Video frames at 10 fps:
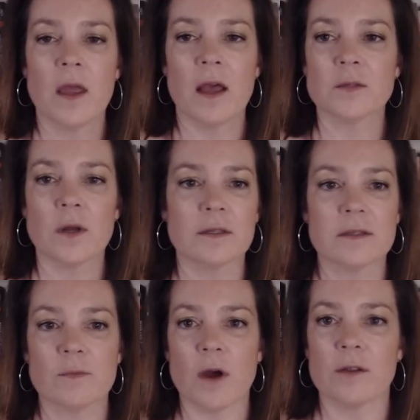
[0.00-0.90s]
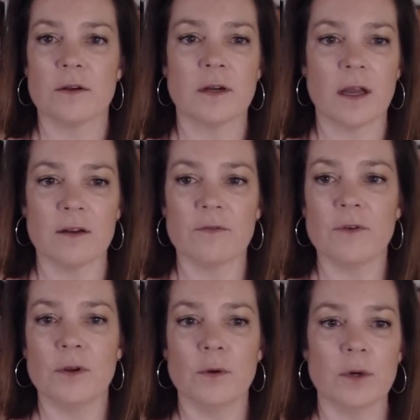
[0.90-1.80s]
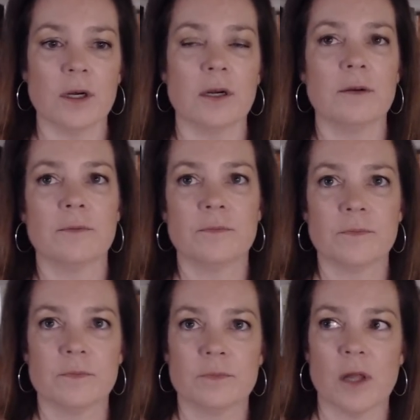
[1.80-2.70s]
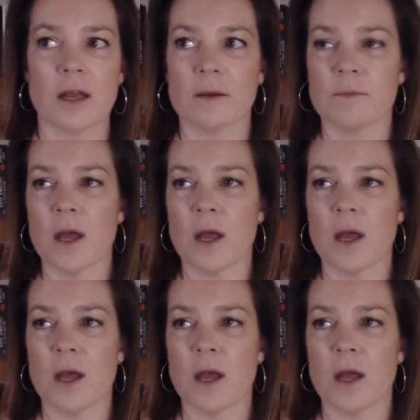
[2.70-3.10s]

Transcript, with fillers: as well as some other kind of newer block.